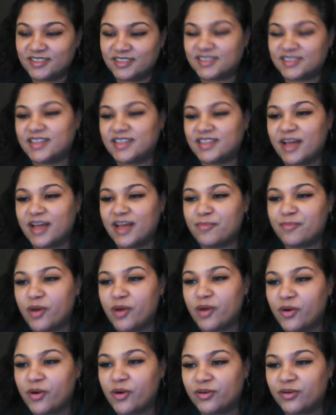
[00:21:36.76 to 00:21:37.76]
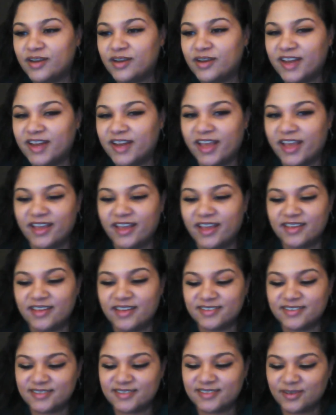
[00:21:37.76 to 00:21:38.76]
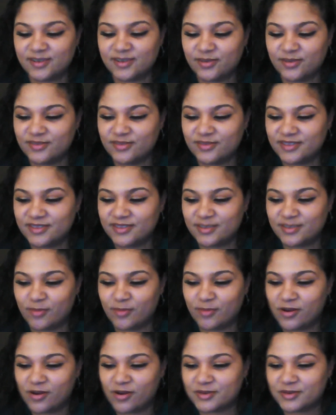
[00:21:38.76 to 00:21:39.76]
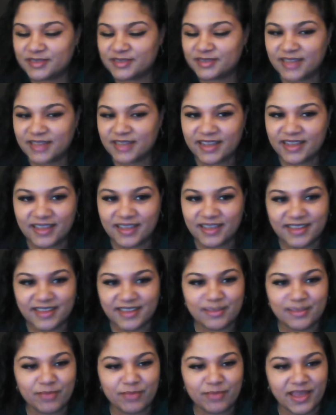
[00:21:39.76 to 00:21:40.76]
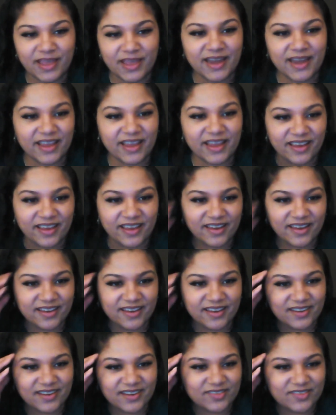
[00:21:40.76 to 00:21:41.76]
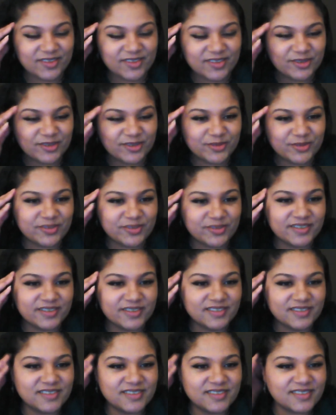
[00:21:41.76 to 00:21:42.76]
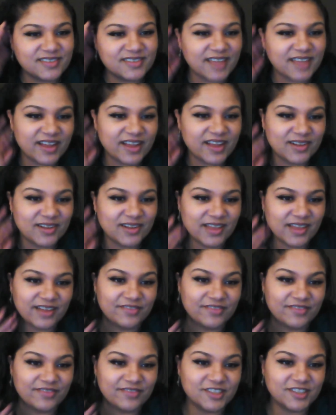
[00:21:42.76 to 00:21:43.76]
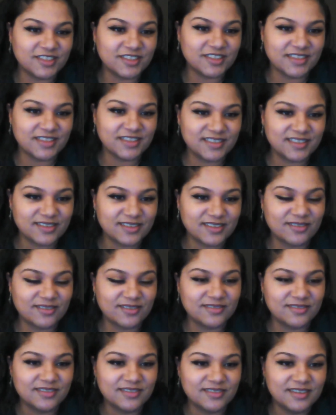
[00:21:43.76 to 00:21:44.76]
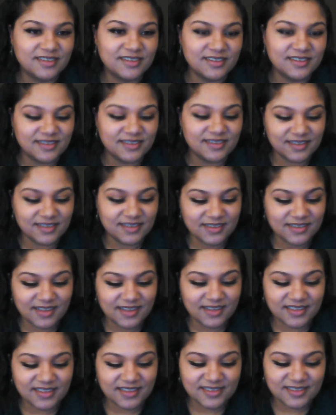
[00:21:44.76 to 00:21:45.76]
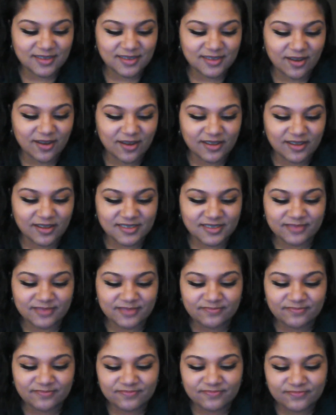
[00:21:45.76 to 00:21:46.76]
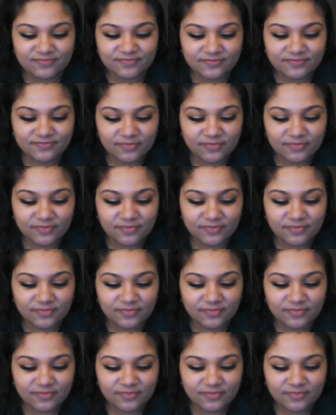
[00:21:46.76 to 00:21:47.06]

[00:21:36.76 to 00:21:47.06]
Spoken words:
just in that mode today. So tomorrow is like the beginning of the new cycle, like officially. So that's awesome.